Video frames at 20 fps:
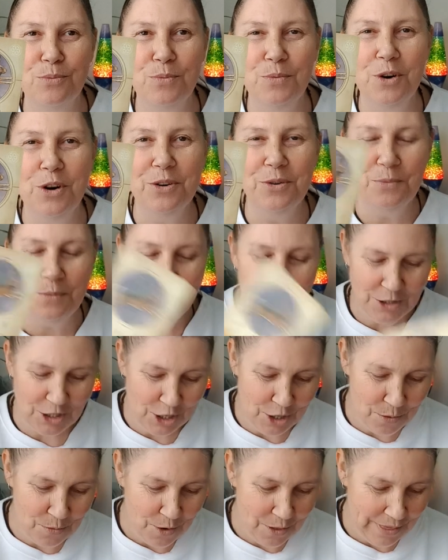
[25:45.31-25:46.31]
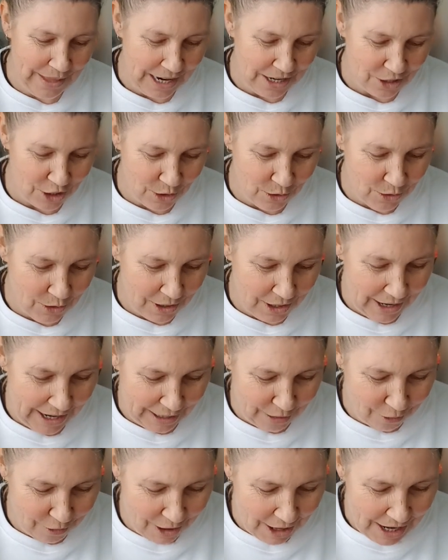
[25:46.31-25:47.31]
What, what do you want that to look
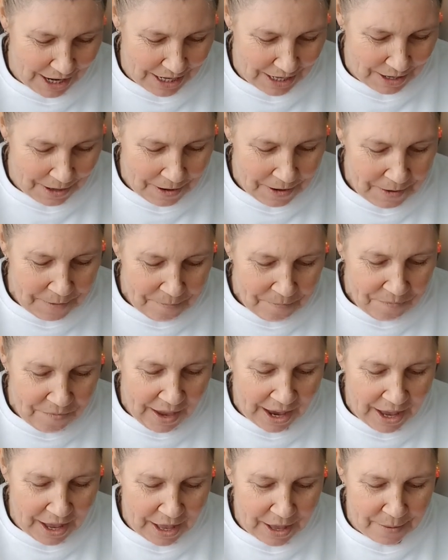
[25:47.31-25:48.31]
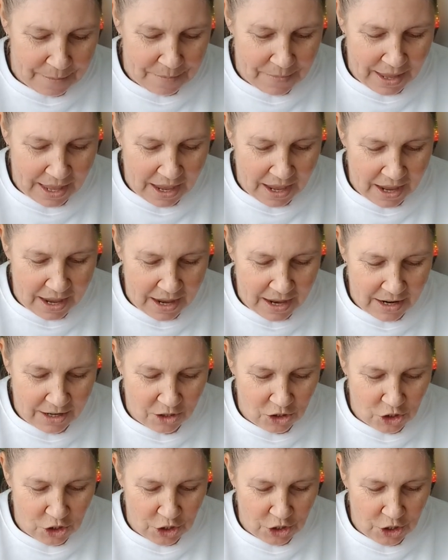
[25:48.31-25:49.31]
like, right? Um,
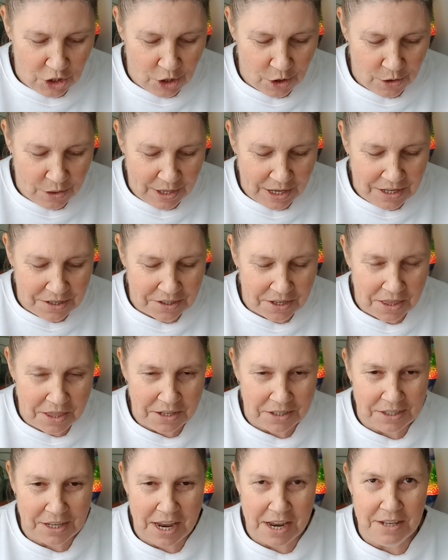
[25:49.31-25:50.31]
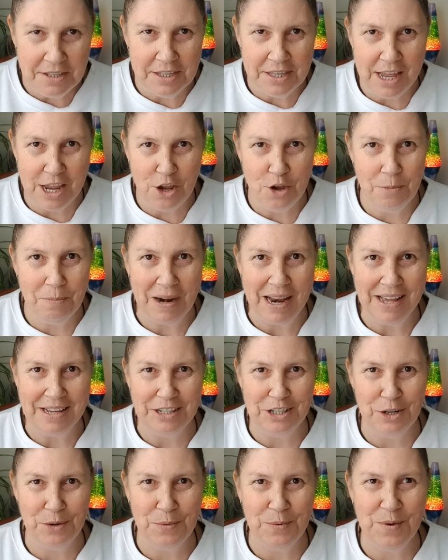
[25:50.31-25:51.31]
and, you know, these are the seeds that you
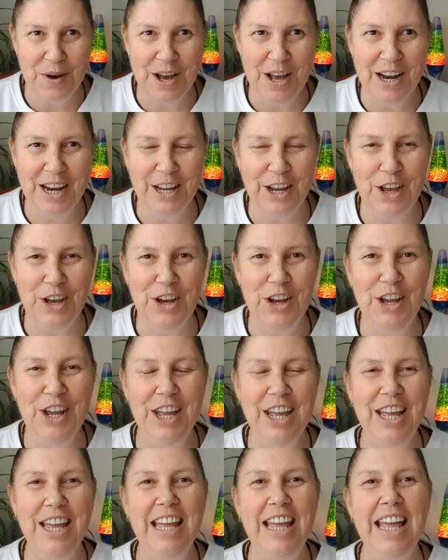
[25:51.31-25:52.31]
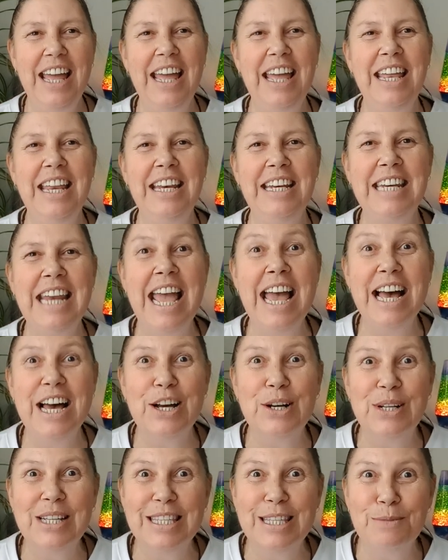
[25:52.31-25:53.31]
planted a while ago. And
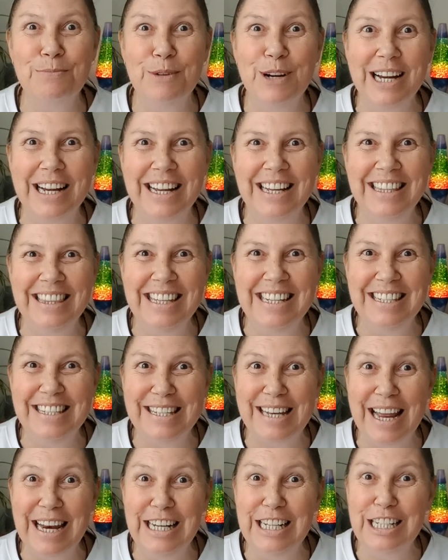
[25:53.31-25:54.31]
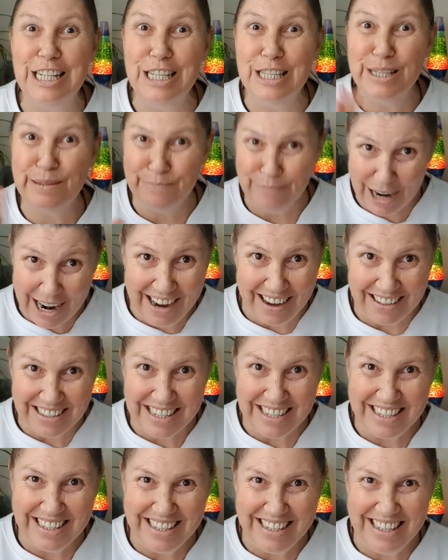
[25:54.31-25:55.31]
now it's spring, they're starting to
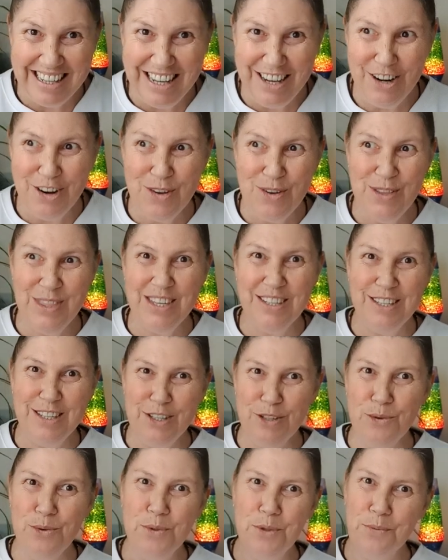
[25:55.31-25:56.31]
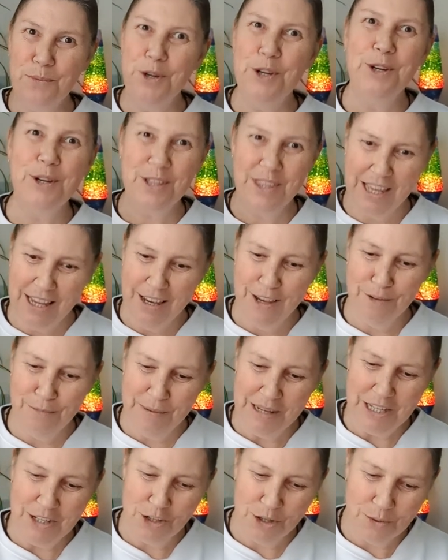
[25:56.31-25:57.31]
sprout. You know, this is all the work that you've
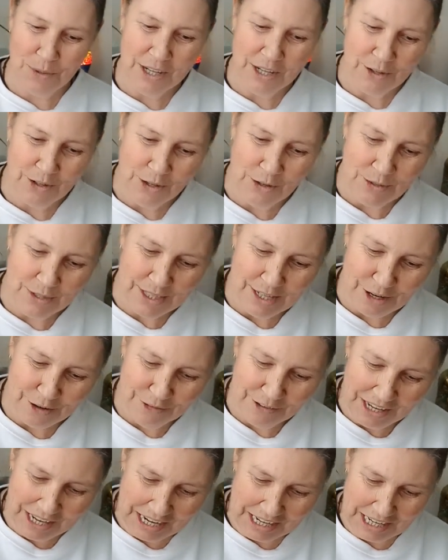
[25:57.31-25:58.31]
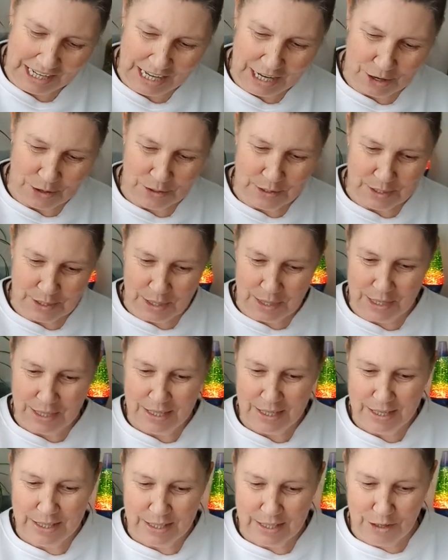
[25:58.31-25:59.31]
been doing on yourself here, Leo. So this
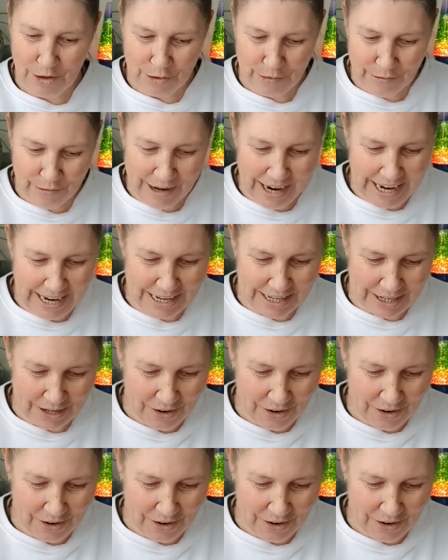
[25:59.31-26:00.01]
is great.